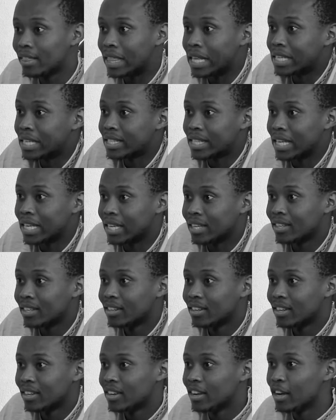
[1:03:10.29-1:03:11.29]
this thing,
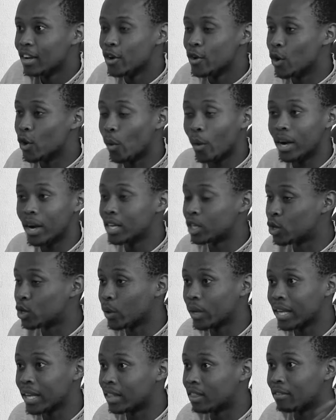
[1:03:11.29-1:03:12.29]
no one is
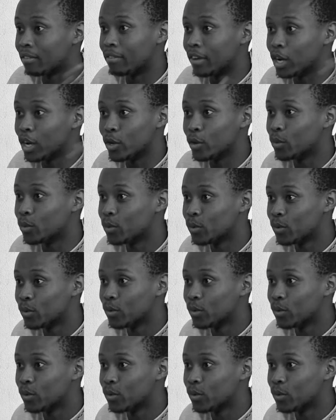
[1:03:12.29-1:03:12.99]
looking at the value,